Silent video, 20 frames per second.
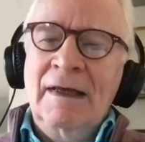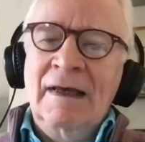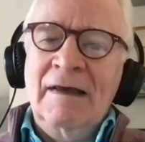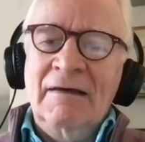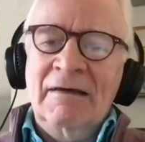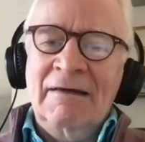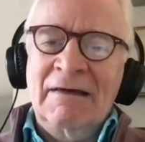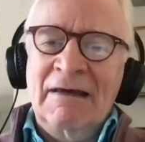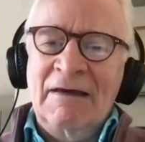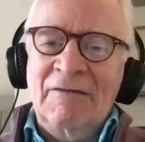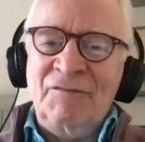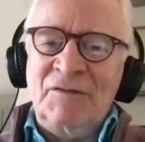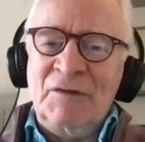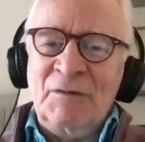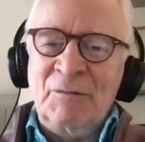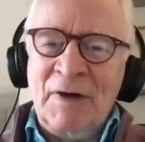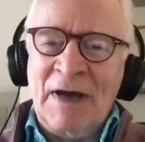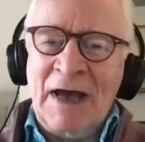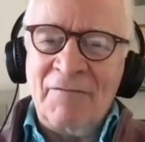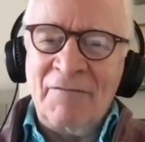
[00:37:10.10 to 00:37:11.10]
if
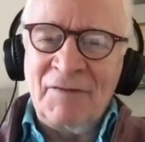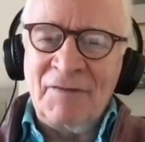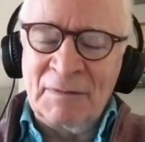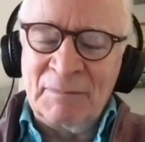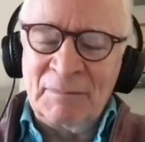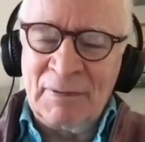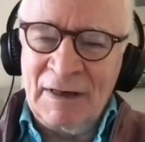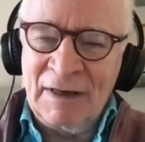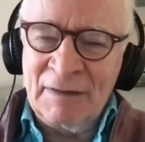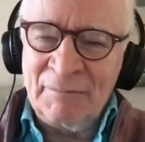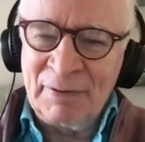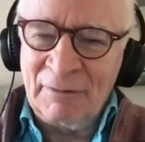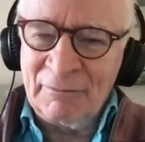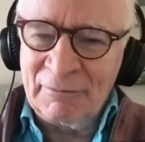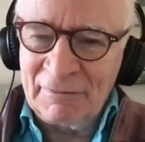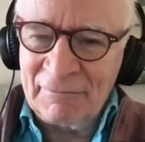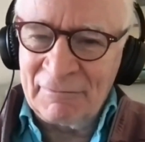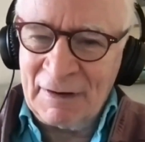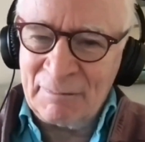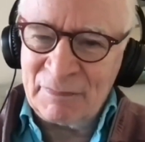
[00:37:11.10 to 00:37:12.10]
you were having a
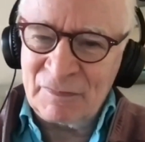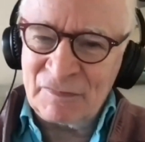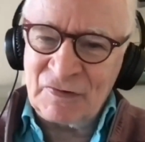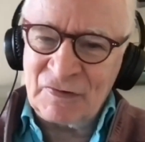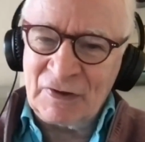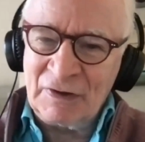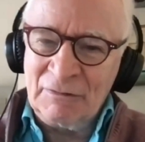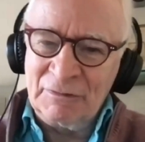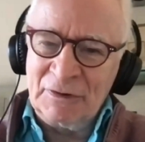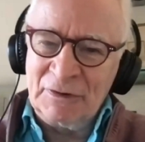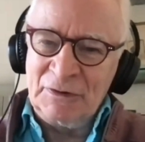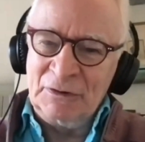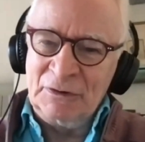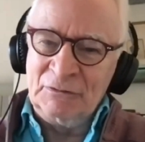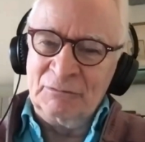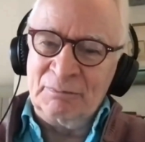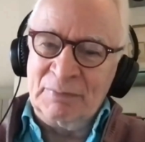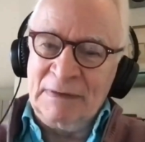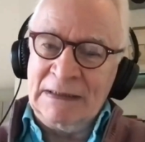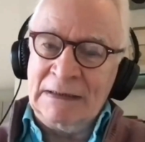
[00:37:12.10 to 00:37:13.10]
bipolar episode and
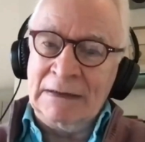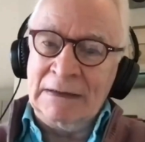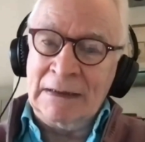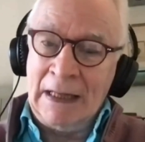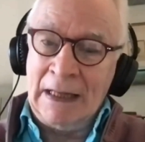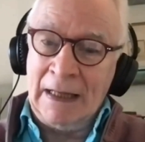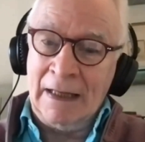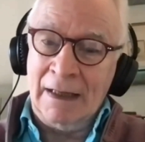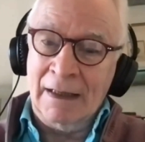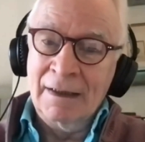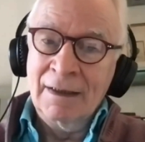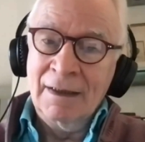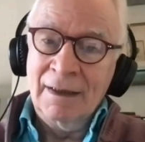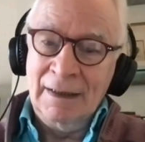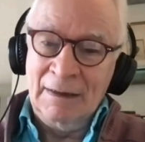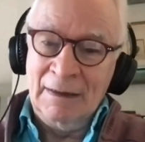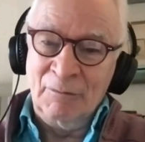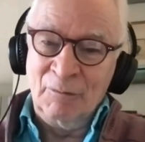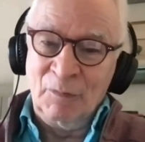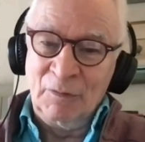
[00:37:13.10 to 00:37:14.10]
you'd been there,
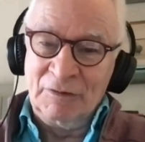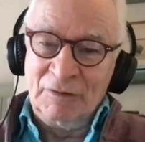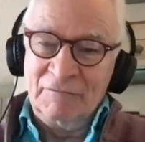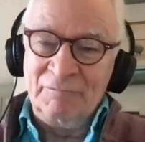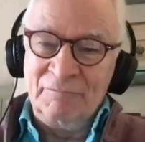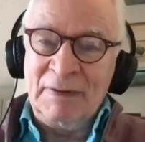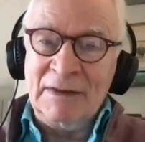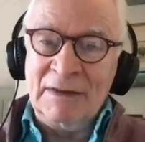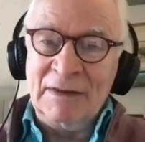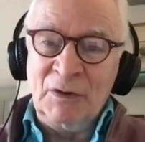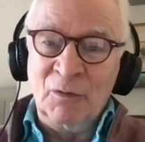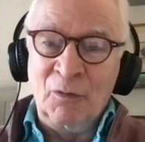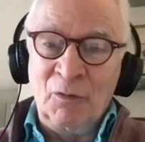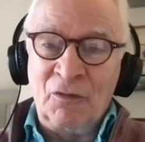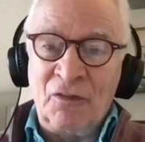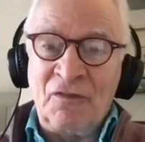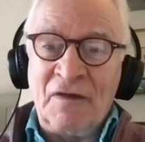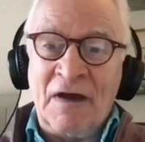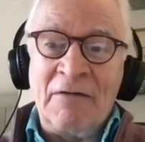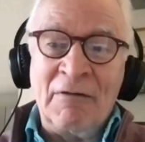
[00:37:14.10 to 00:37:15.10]
it would have been
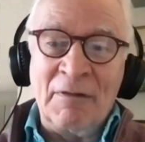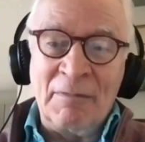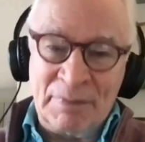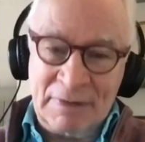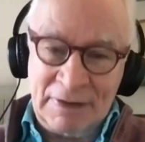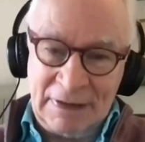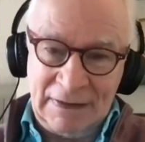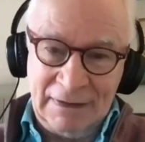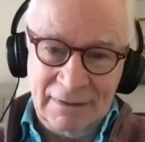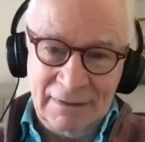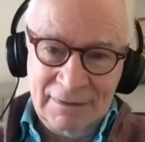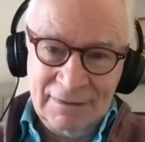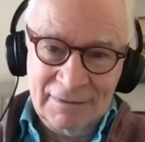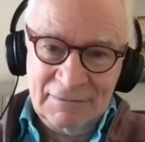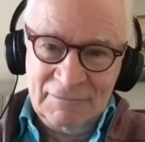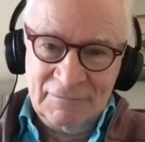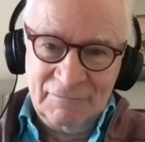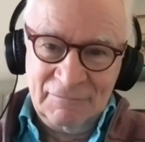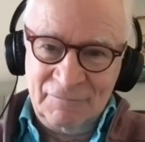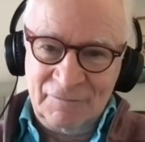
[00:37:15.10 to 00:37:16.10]
your therapy
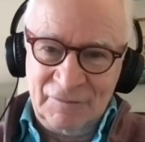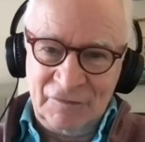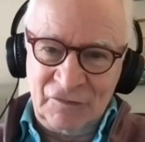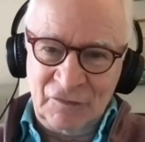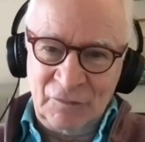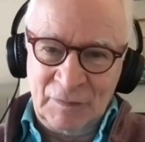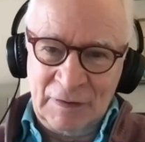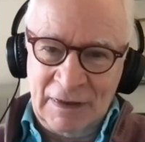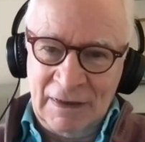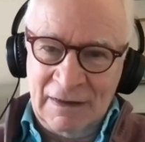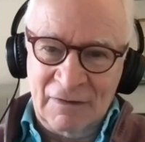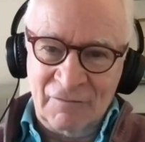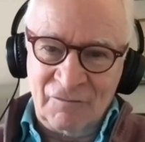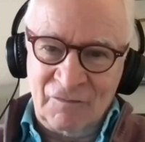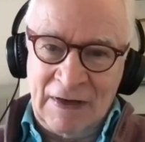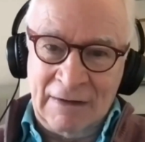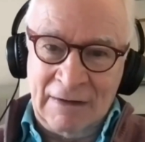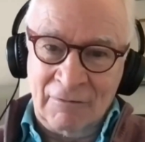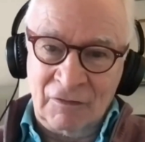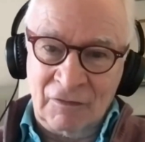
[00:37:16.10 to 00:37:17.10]
for
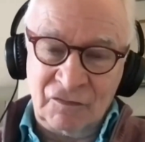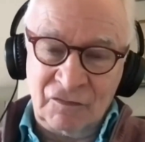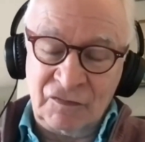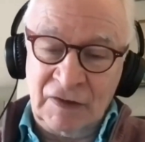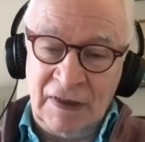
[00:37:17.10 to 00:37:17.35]
2.5 hours.